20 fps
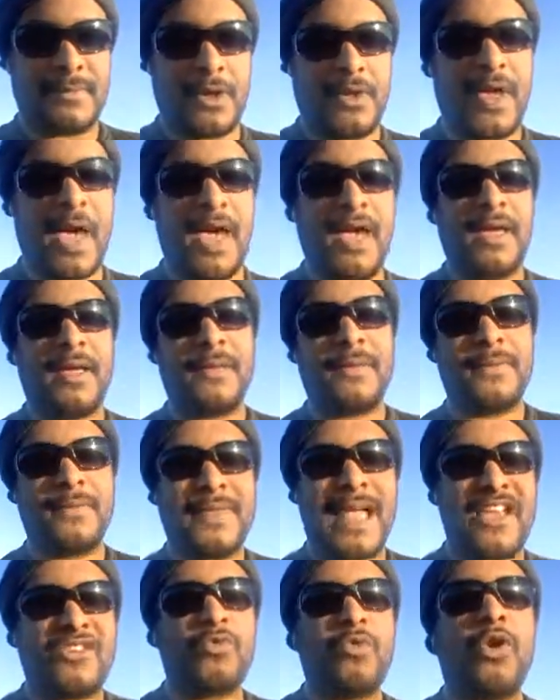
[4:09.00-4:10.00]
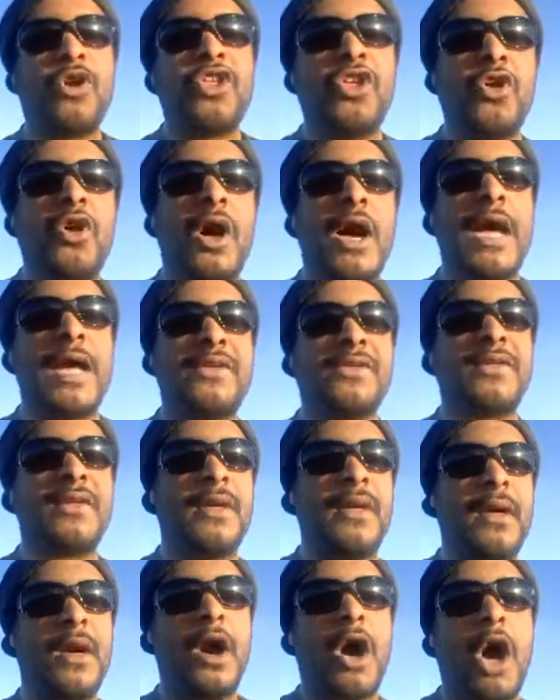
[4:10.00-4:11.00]
Okay? That's what you guys
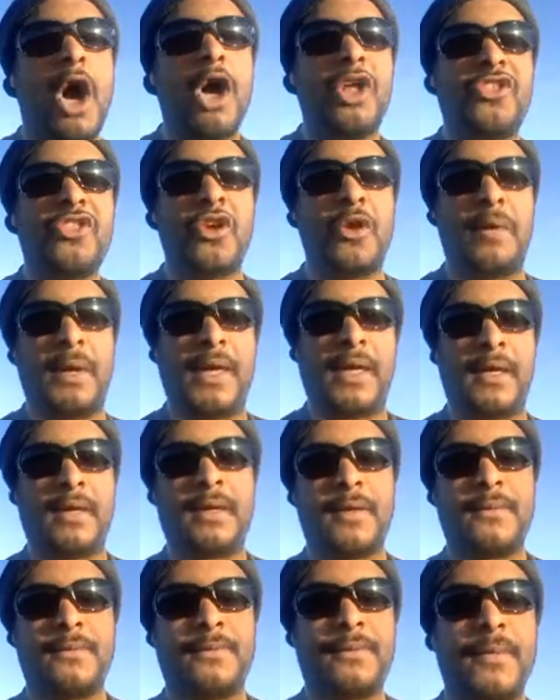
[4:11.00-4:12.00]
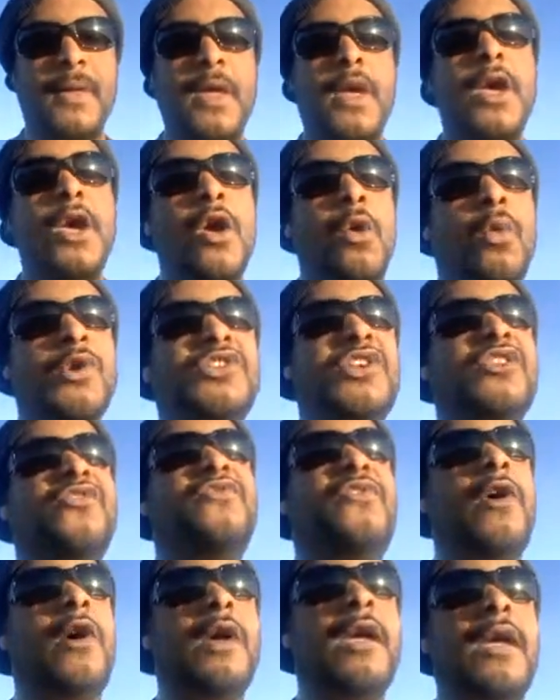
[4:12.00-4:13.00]
are doing. Which
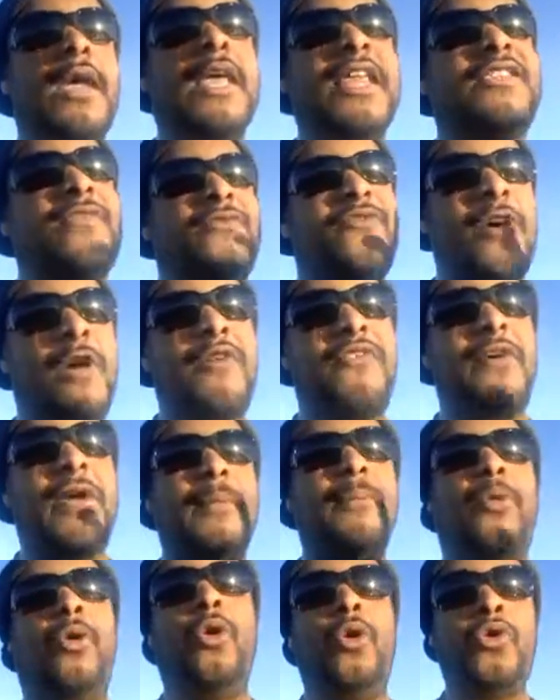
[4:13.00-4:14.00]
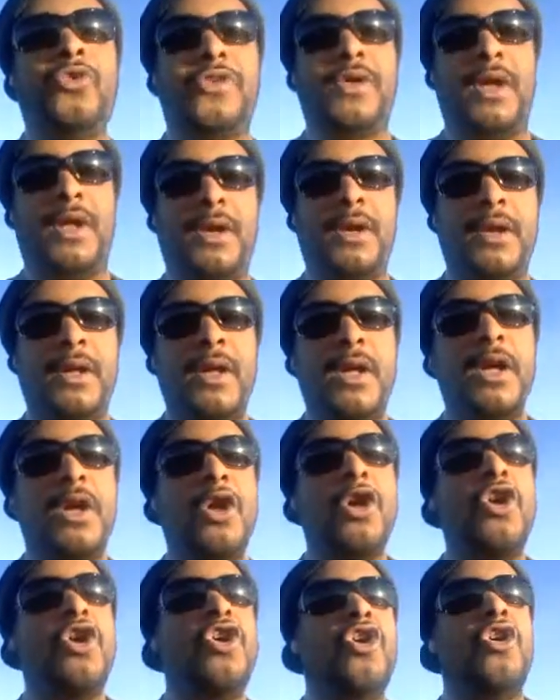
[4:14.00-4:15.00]
is it's very, very important
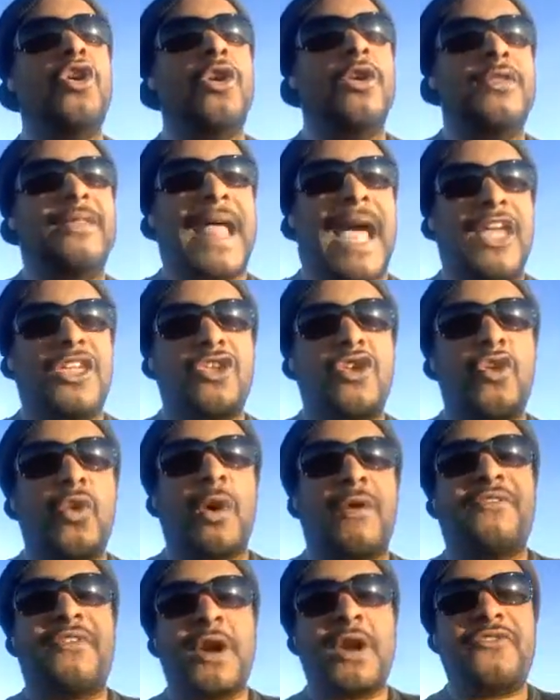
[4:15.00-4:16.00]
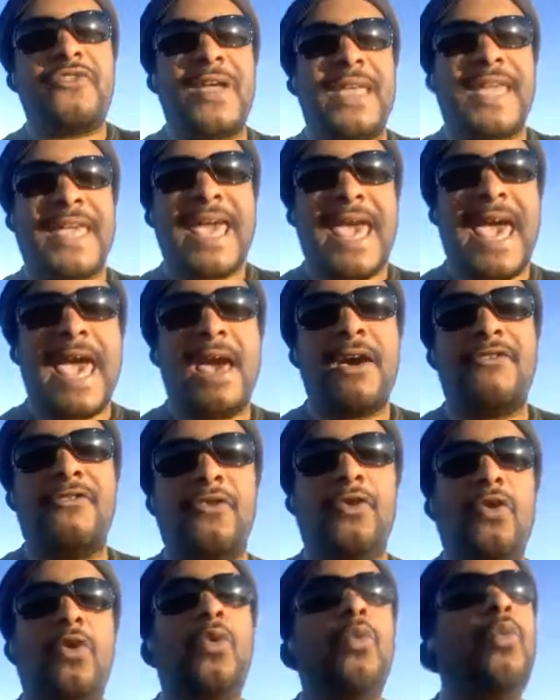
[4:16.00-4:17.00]
that you are very, very
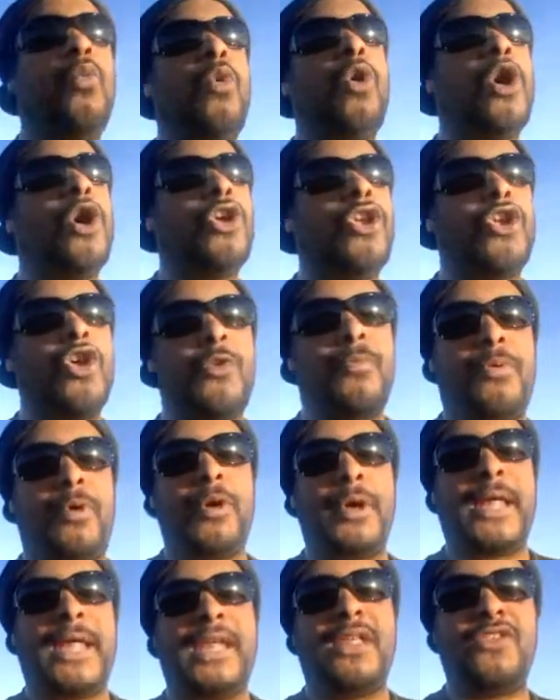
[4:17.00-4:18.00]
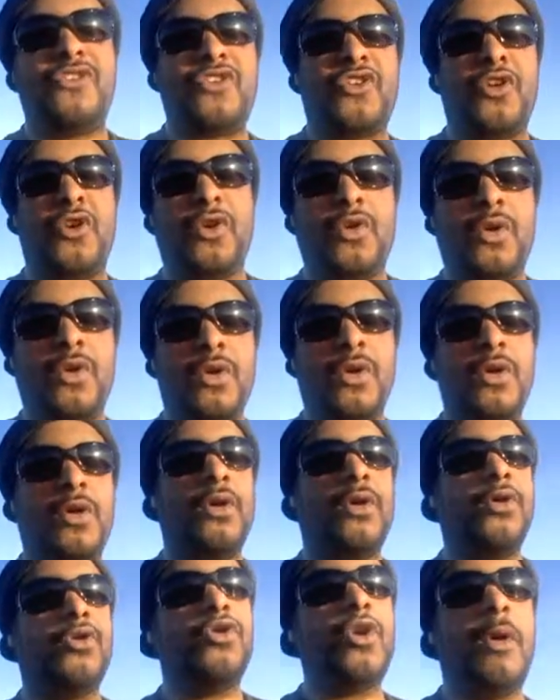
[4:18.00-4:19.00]
careful what you put into
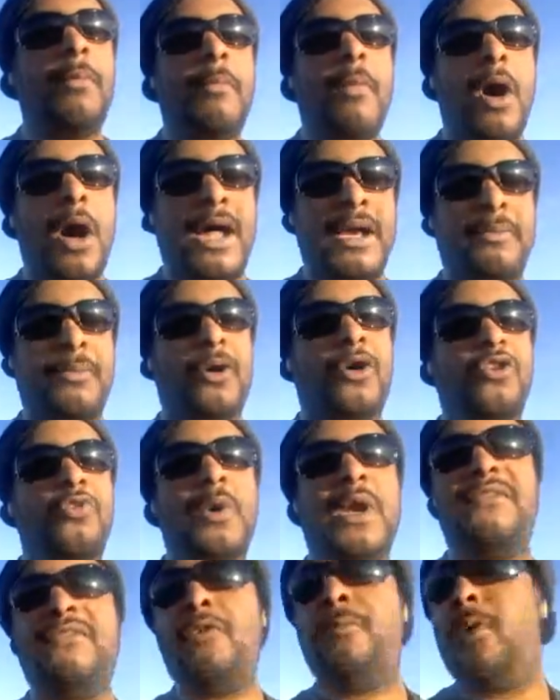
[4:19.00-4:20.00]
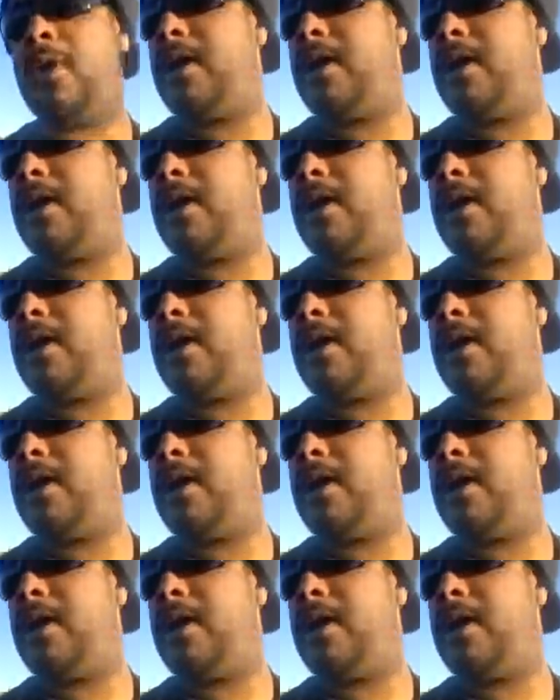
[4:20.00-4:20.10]
your mind, because whatever you